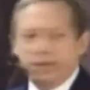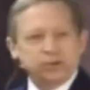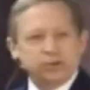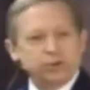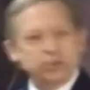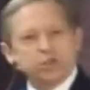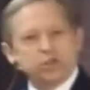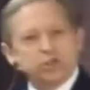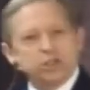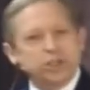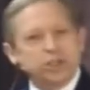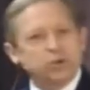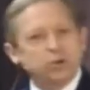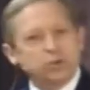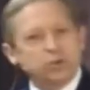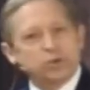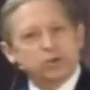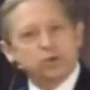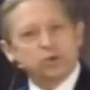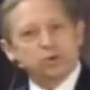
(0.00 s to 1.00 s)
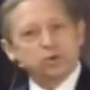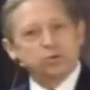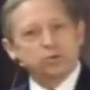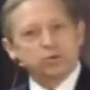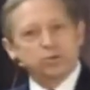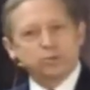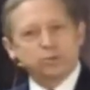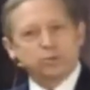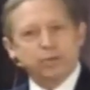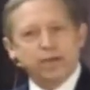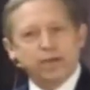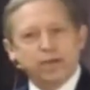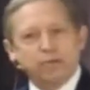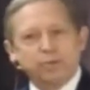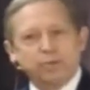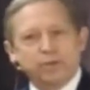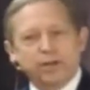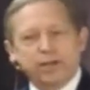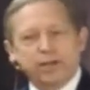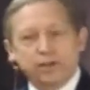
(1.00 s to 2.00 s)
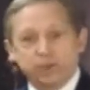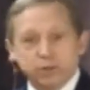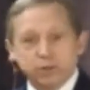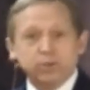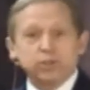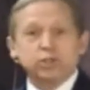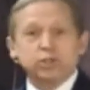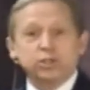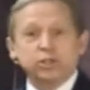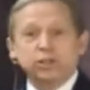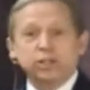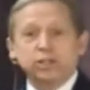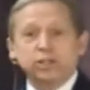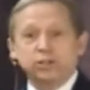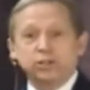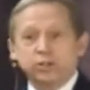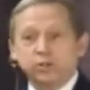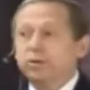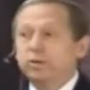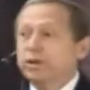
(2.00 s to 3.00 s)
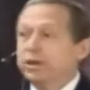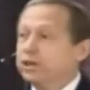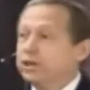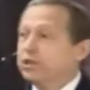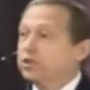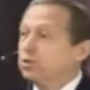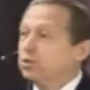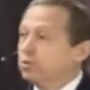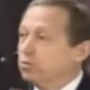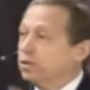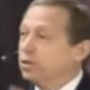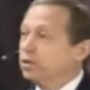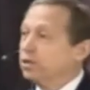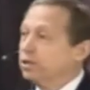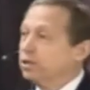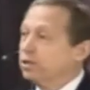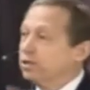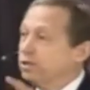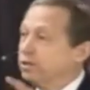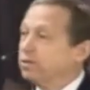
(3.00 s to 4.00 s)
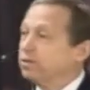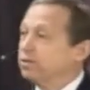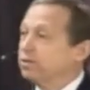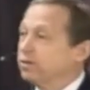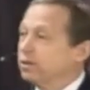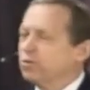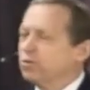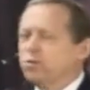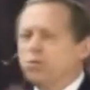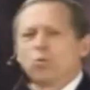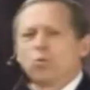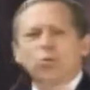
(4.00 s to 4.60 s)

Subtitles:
I couldn't say who was good or who was bad, but I could say you guys are really different.